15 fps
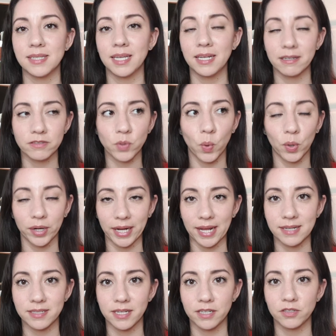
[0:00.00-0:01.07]
It is
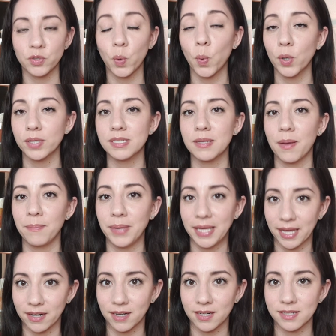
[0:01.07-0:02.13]
oriented towards
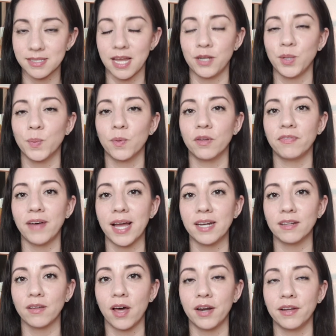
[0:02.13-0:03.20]
beginners, and you will find
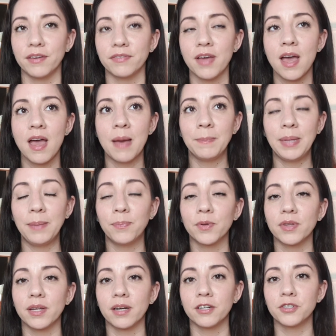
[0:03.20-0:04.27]
a lot of people
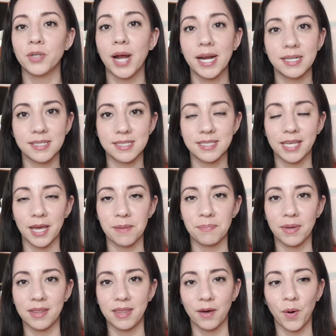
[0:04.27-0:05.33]
that are trying to skip
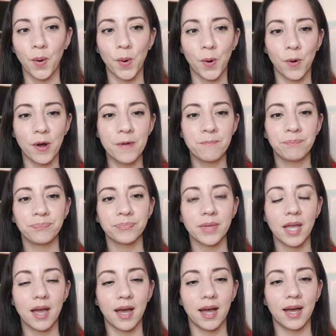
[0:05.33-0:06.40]
the whole
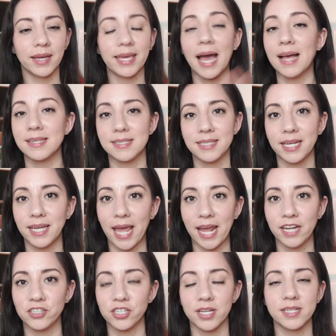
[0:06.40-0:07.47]
casting
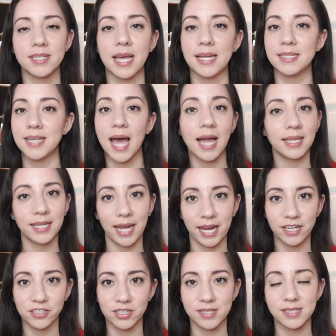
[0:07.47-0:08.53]
agent and talent
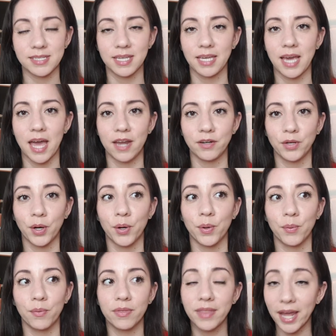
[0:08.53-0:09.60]
agency and
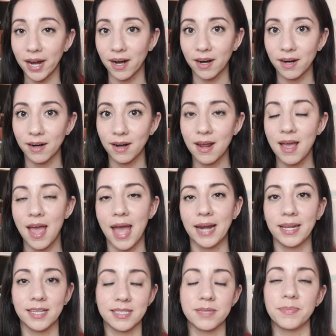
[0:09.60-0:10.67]
go there and
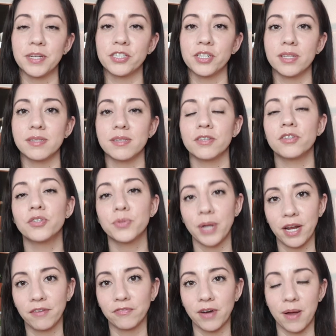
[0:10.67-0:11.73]
get submissions
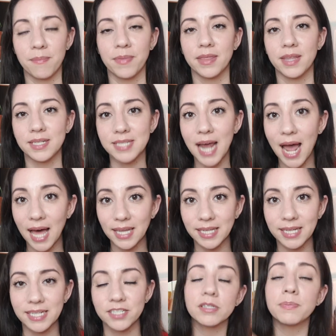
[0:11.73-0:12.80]
straight from the
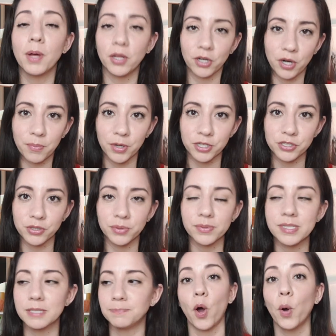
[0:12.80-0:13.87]
talent. Smaller
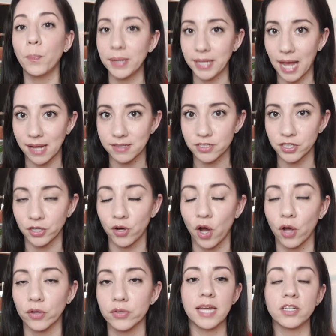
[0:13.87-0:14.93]
commercials, open casting
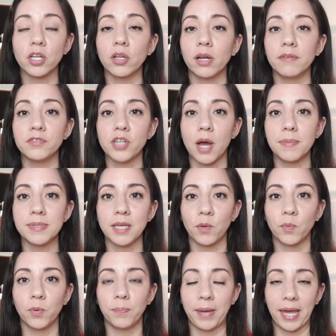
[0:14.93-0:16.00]
calls, a lot of jobs that
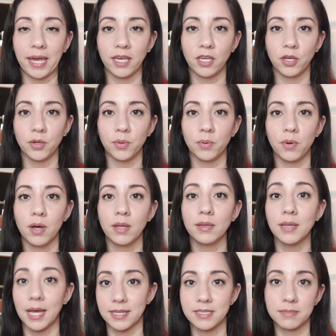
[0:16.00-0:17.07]
will pay you
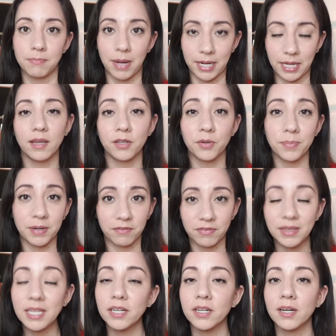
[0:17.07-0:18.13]
less money. A little bit of
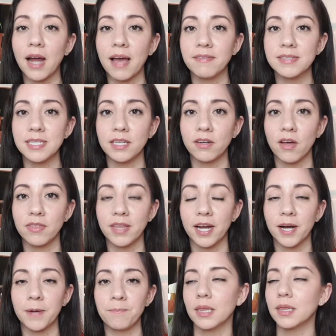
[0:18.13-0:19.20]
theater I've seen on
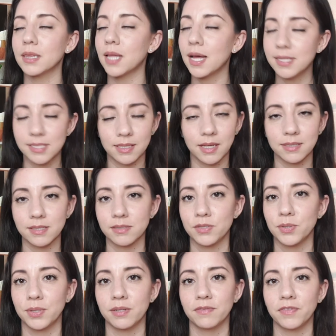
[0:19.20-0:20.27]
there, lots and lots of
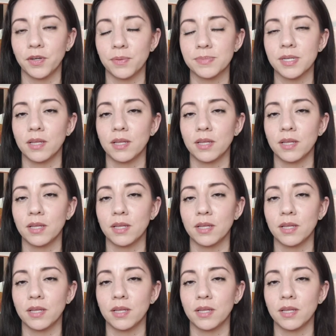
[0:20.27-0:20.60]
student films.